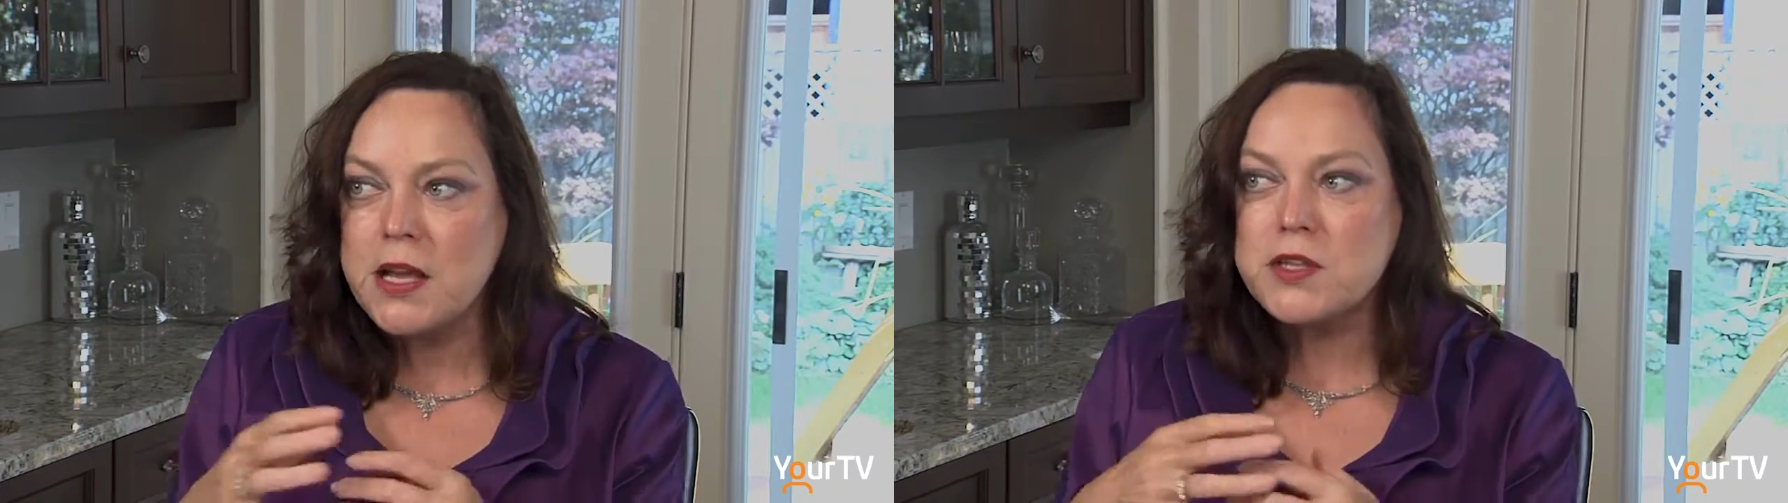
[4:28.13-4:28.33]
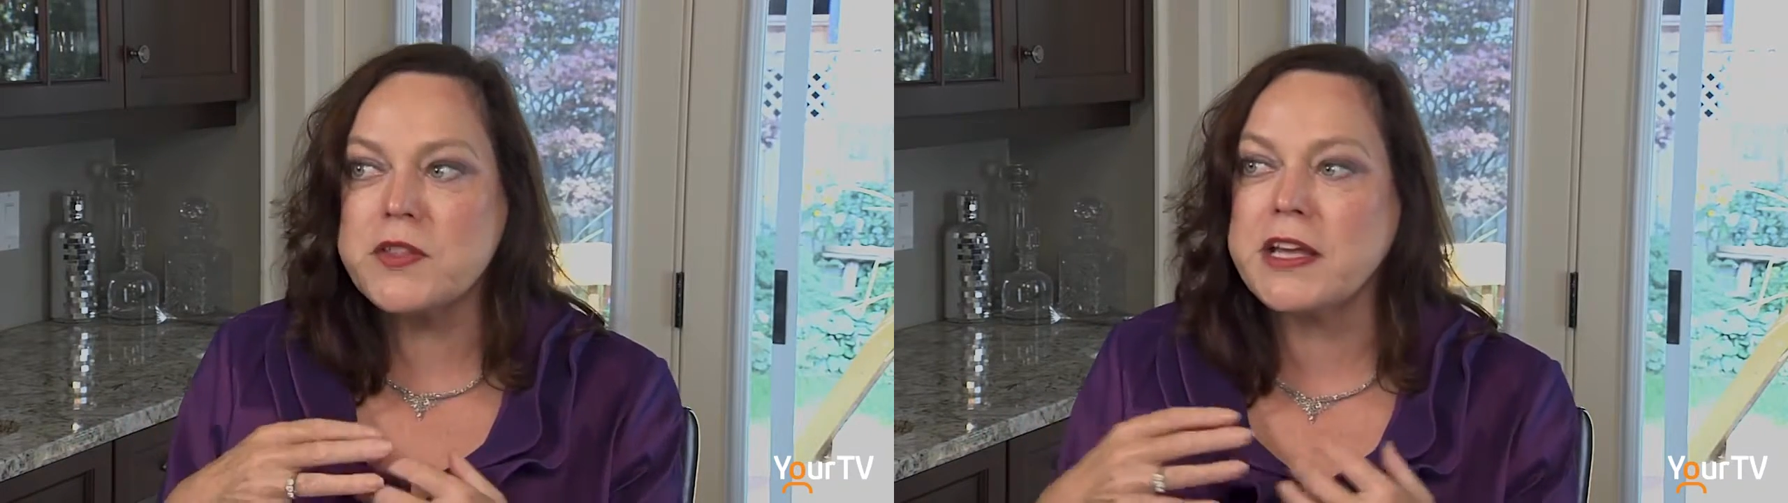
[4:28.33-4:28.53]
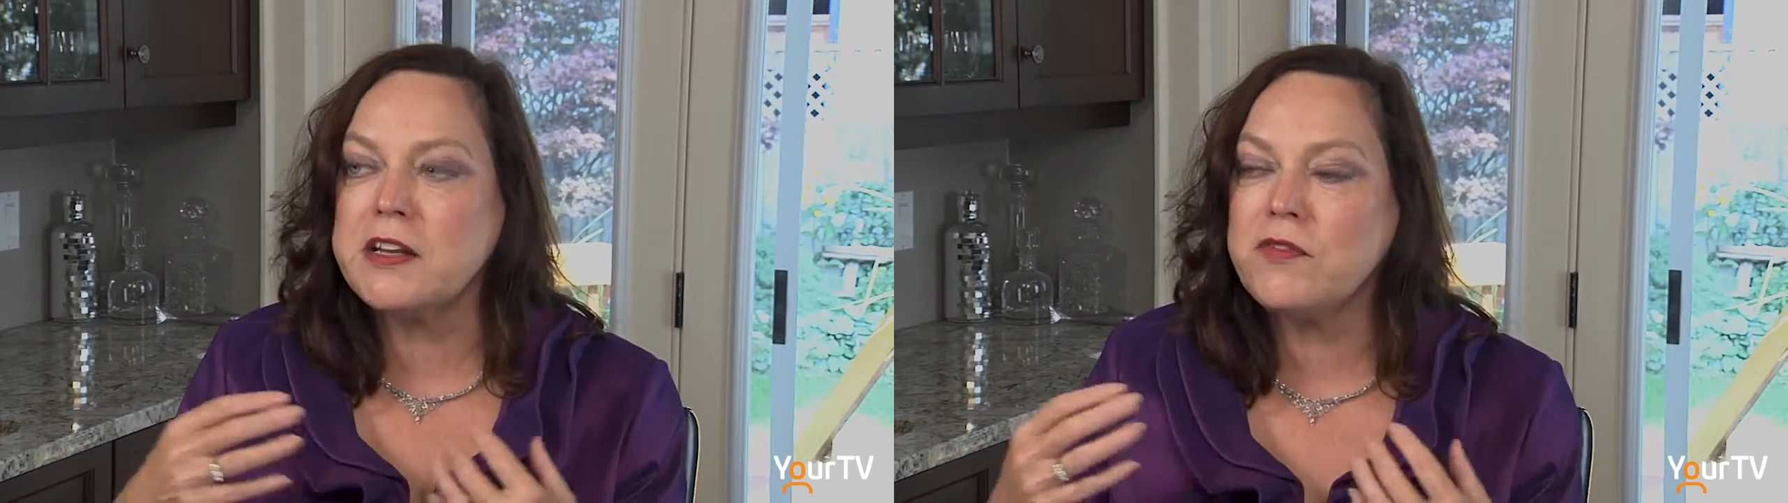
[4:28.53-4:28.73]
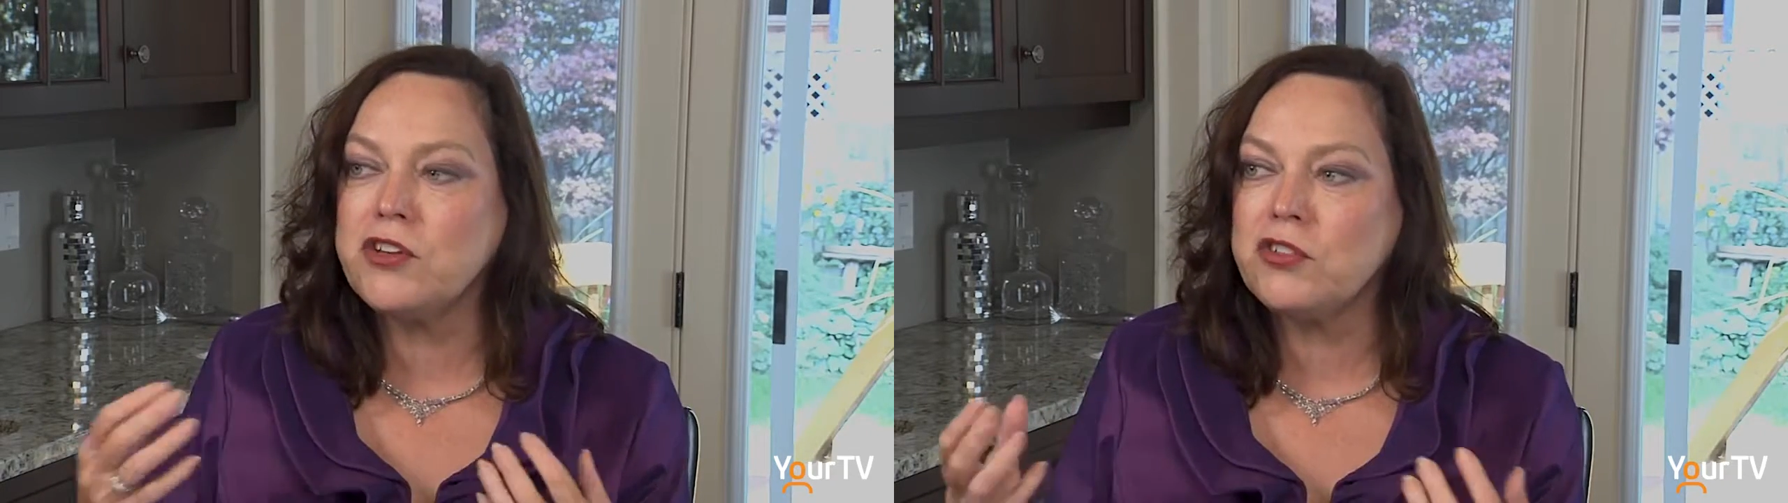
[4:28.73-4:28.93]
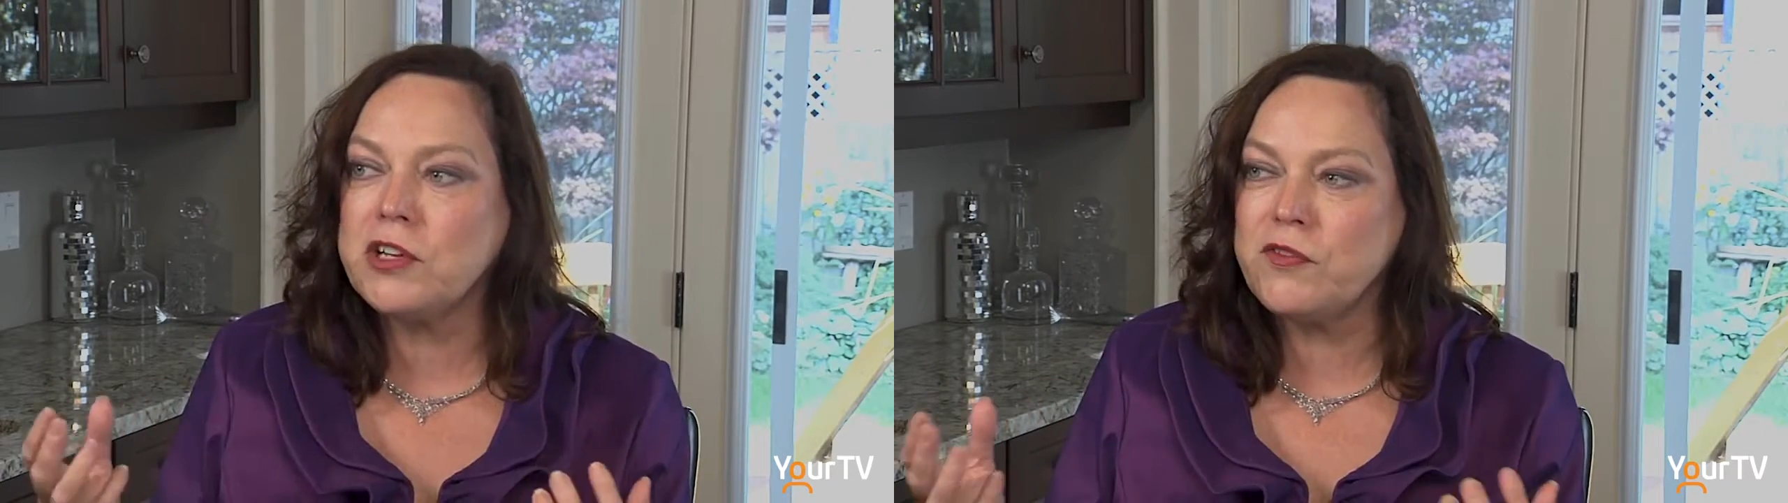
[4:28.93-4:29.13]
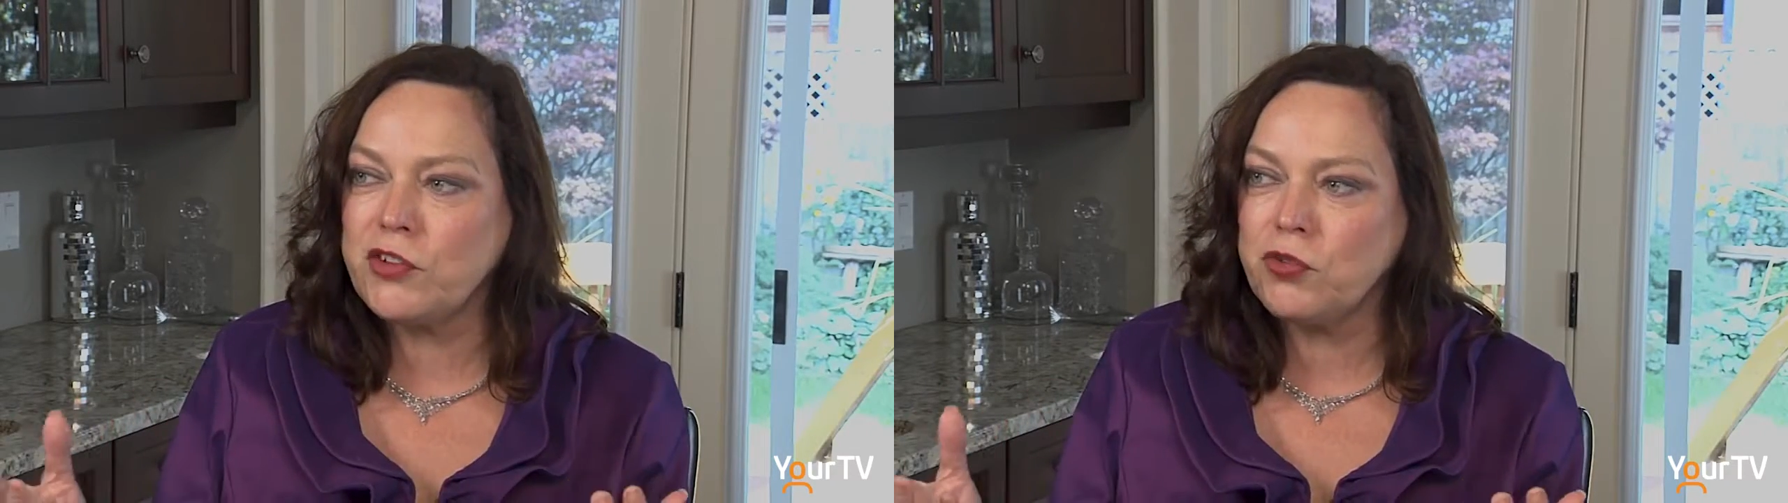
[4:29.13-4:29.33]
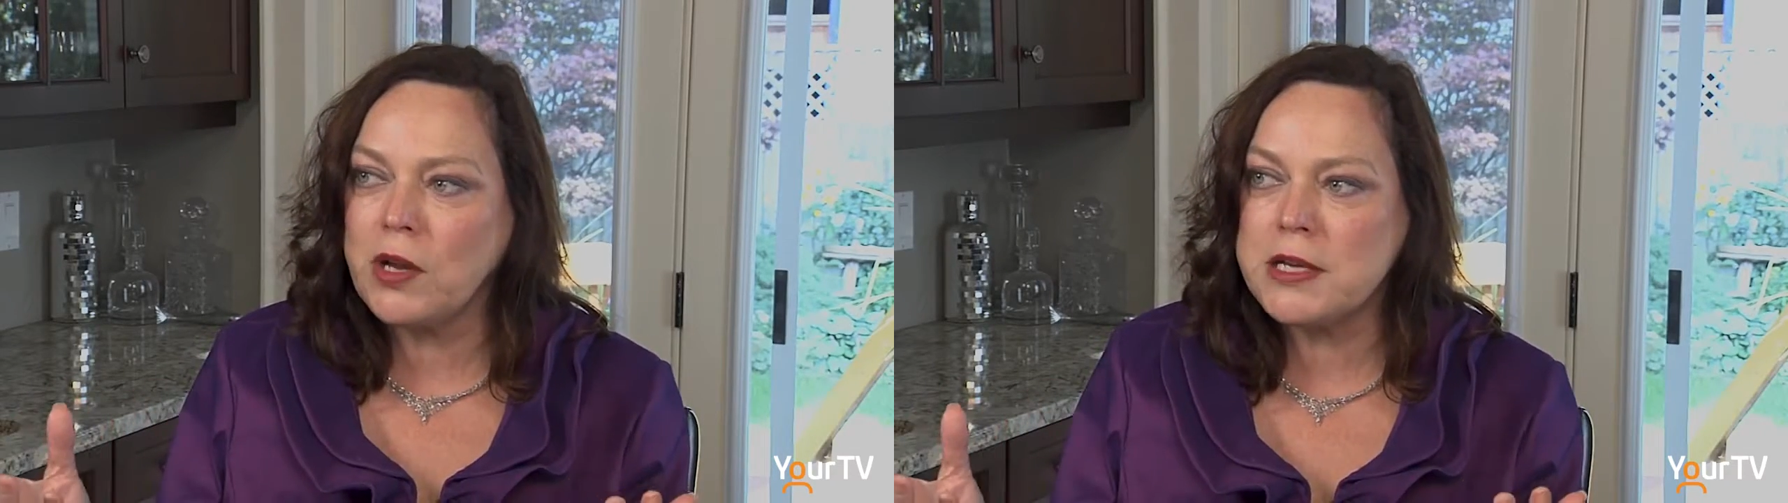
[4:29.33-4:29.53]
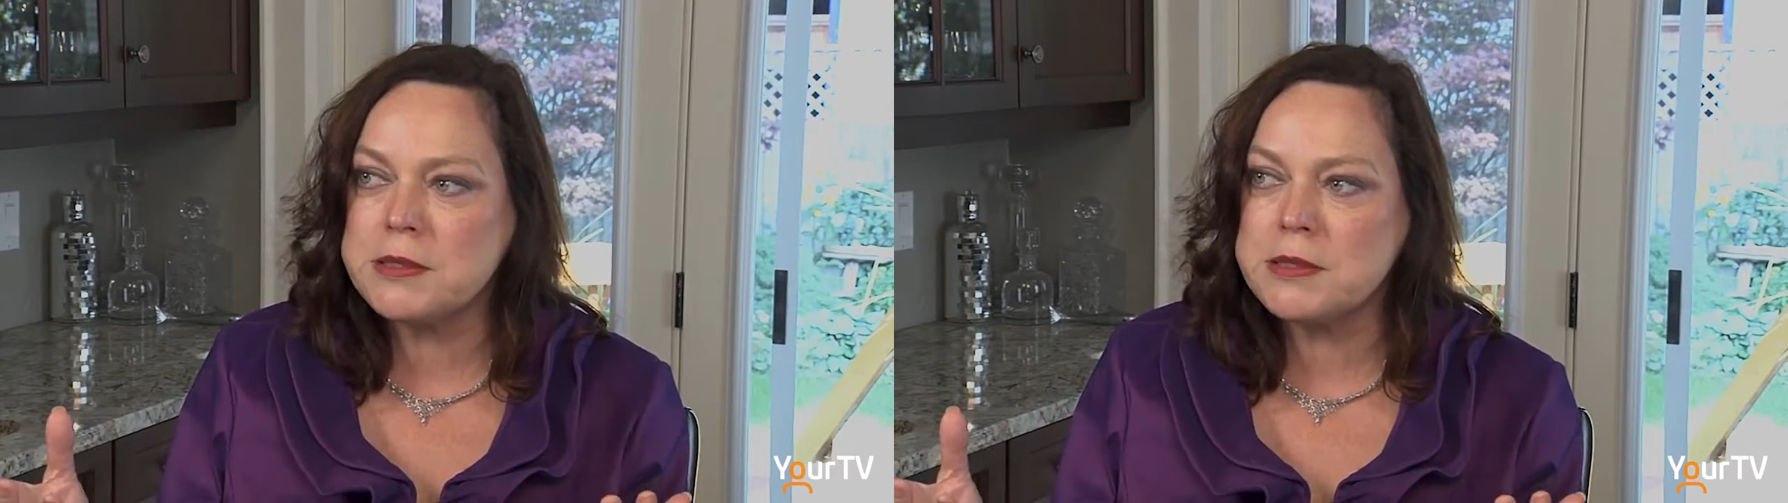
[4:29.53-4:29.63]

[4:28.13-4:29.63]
so they can visualize